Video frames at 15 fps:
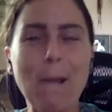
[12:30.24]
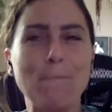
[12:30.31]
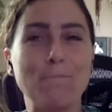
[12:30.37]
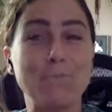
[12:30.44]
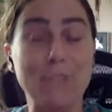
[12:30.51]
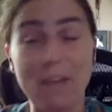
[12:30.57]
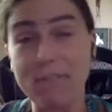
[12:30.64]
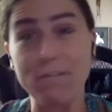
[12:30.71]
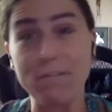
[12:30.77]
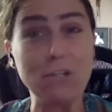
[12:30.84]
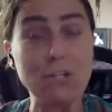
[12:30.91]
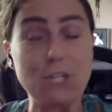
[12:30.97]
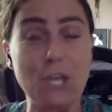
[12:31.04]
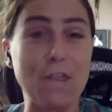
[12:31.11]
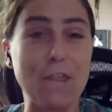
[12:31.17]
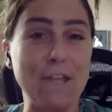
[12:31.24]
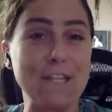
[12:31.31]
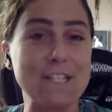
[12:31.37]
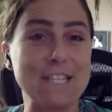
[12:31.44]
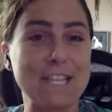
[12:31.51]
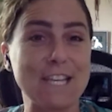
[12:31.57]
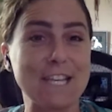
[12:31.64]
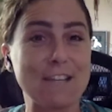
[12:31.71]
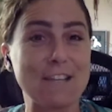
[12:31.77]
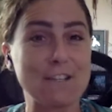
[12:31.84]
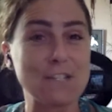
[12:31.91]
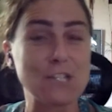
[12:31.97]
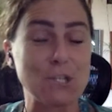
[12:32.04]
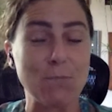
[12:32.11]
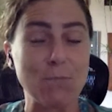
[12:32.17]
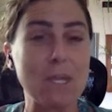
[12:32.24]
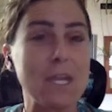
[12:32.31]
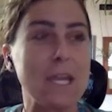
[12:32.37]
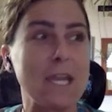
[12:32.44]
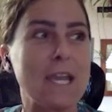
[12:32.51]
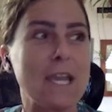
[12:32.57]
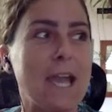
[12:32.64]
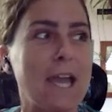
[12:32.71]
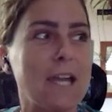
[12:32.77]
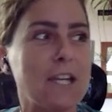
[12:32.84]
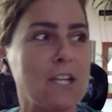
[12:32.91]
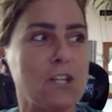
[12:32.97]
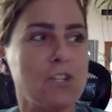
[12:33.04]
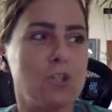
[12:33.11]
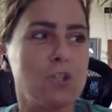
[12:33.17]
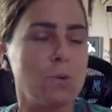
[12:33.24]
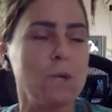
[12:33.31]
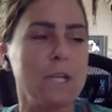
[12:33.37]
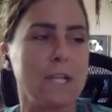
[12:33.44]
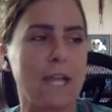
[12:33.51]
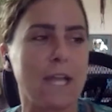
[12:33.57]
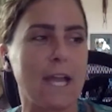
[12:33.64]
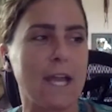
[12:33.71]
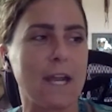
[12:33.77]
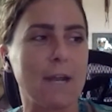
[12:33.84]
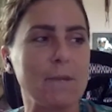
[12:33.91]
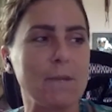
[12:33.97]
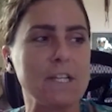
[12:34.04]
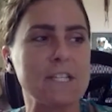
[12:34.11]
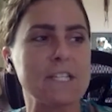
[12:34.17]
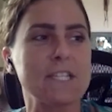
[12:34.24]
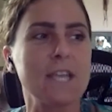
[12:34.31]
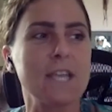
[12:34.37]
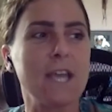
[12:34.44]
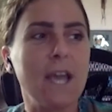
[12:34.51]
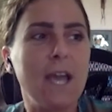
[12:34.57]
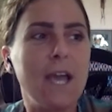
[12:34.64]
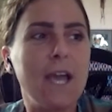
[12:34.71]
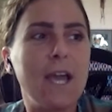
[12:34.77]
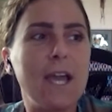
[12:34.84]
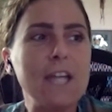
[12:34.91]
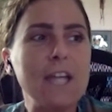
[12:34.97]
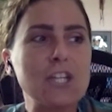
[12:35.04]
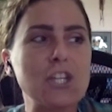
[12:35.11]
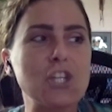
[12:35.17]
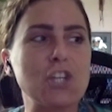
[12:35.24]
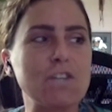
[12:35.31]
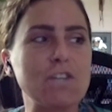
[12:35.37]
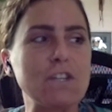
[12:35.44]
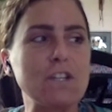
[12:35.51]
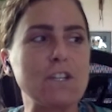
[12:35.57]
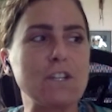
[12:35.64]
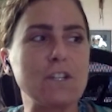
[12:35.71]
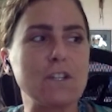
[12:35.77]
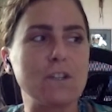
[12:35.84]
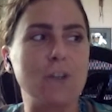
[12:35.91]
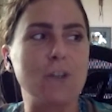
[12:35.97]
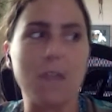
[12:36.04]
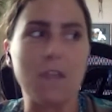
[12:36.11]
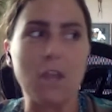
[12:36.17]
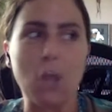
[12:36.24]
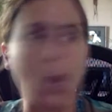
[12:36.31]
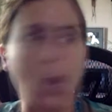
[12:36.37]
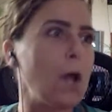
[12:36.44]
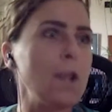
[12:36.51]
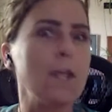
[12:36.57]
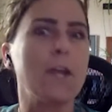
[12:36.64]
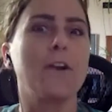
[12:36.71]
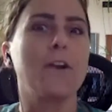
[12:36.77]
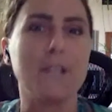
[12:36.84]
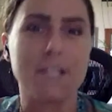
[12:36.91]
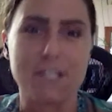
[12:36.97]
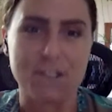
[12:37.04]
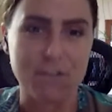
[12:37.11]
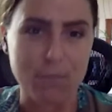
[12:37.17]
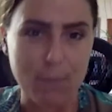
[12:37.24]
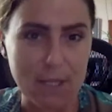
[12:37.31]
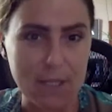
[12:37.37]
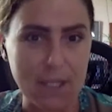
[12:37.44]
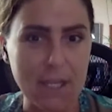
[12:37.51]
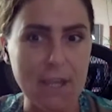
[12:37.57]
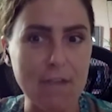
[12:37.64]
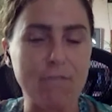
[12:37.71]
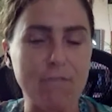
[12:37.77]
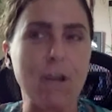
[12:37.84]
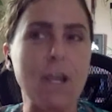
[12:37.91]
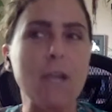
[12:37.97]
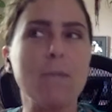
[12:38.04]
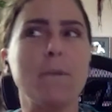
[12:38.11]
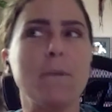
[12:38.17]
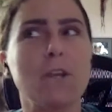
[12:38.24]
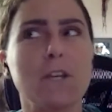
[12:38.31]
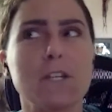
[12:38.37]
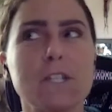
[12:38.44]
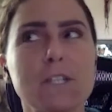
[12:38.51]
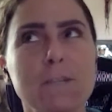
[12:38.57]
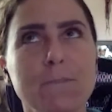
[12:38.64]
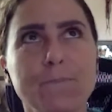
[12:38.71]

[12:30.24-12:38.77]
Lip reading: that feels authentic to me. And in doing that, I mean it's shifted, I think, all areas of my life, right? Because